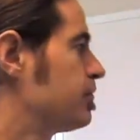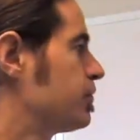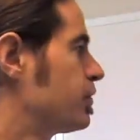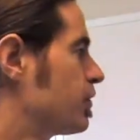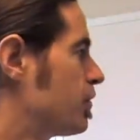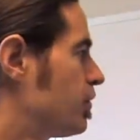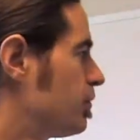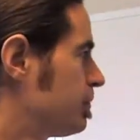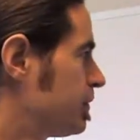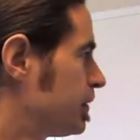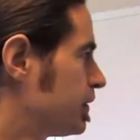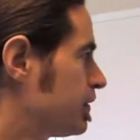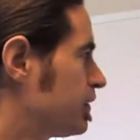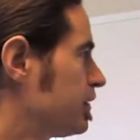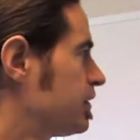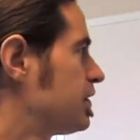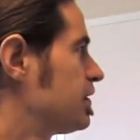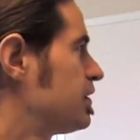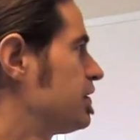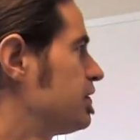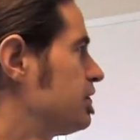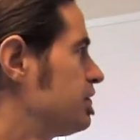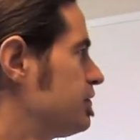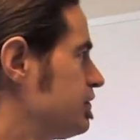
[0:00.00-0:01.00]
We're hoping
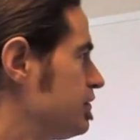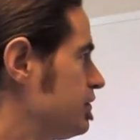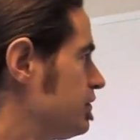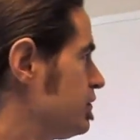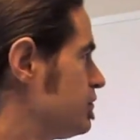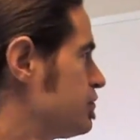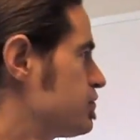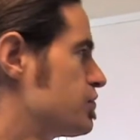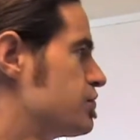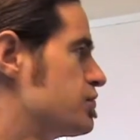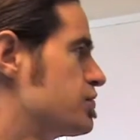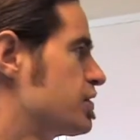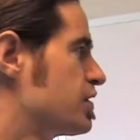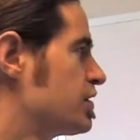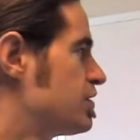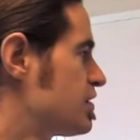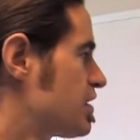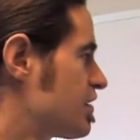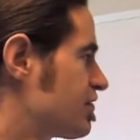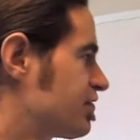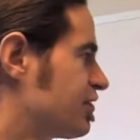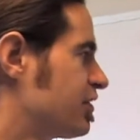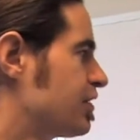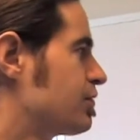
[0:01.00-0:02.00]
users can
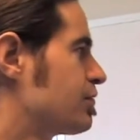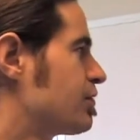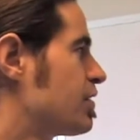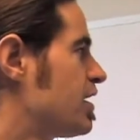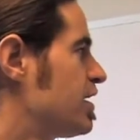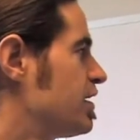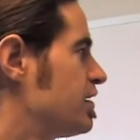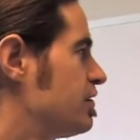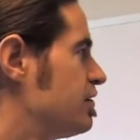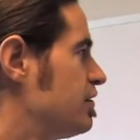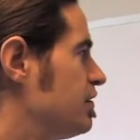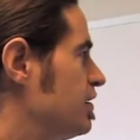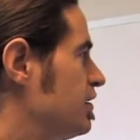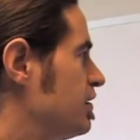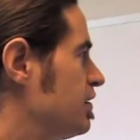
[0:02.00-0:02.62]
definitely write,